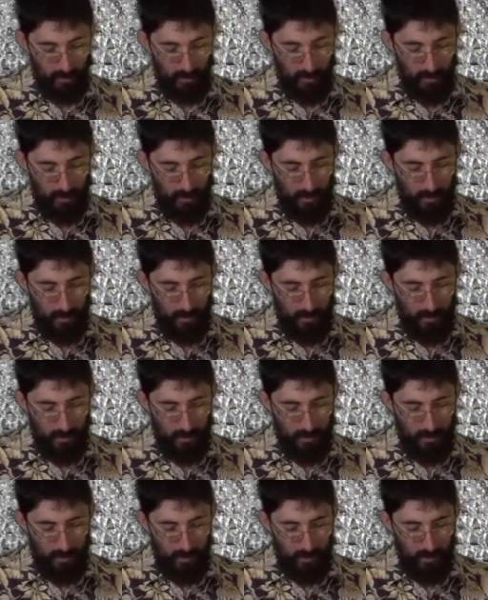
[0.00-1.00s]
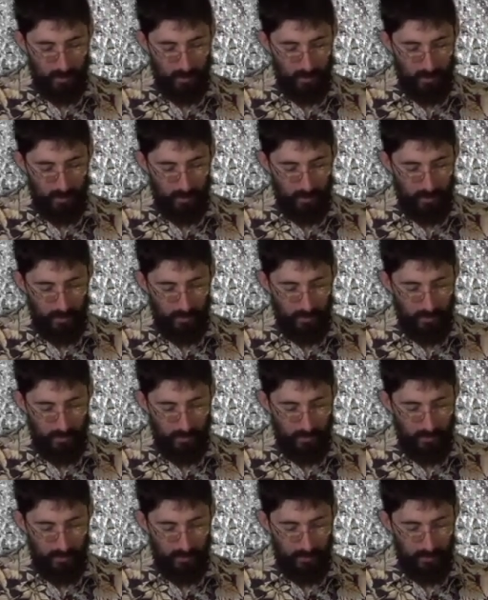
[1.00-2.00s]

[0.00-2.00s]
Nobody speaks.